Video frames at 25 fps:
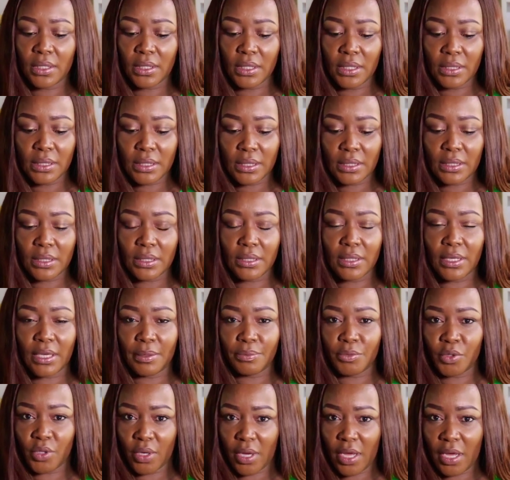this is the
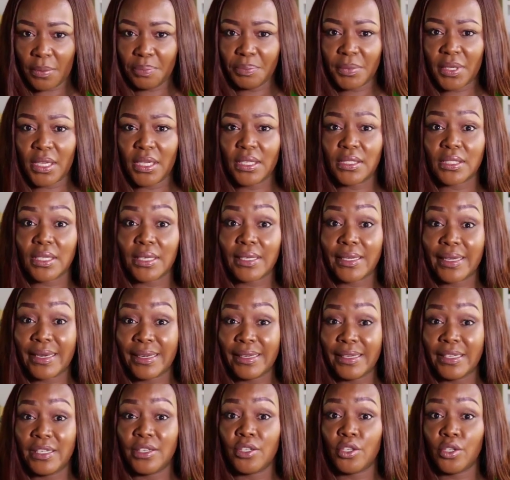time to update and
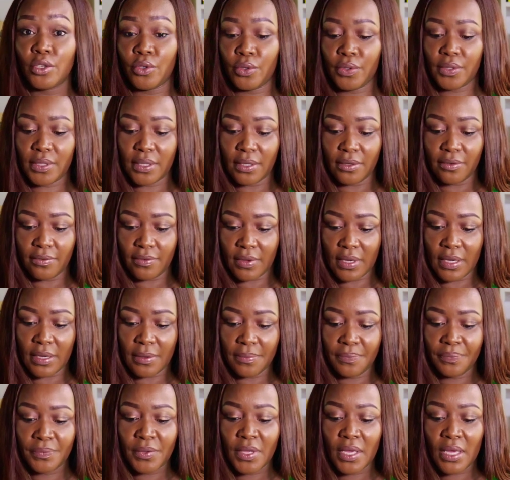clean your
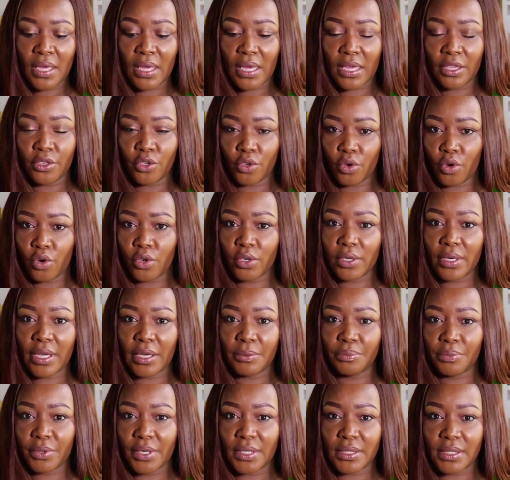CV and your
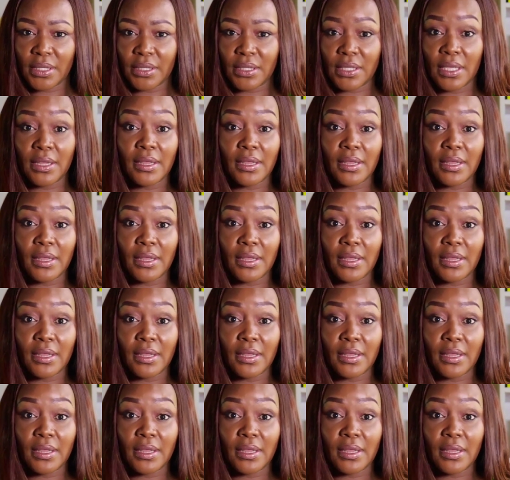online presence.